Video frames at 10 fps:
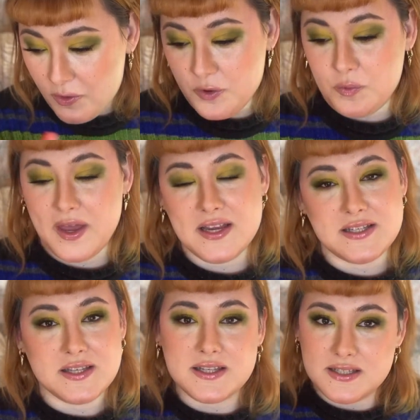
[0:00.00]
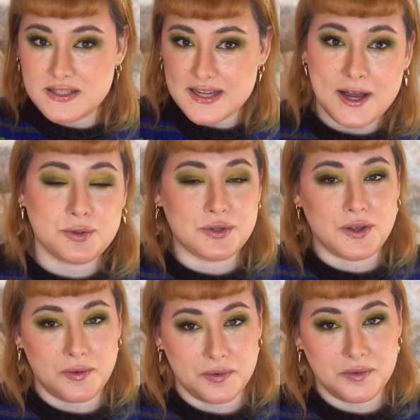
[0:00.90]
the way to the
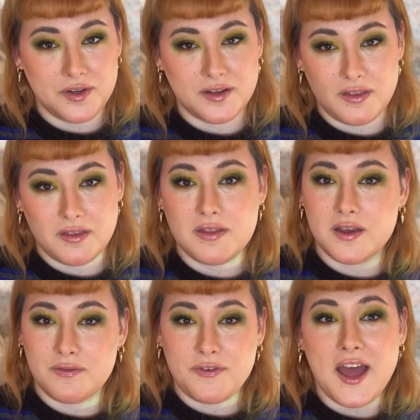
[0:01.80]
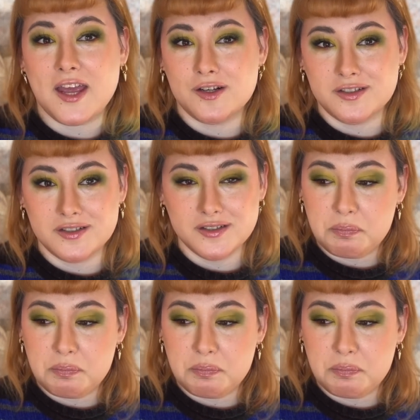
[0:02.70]
download the file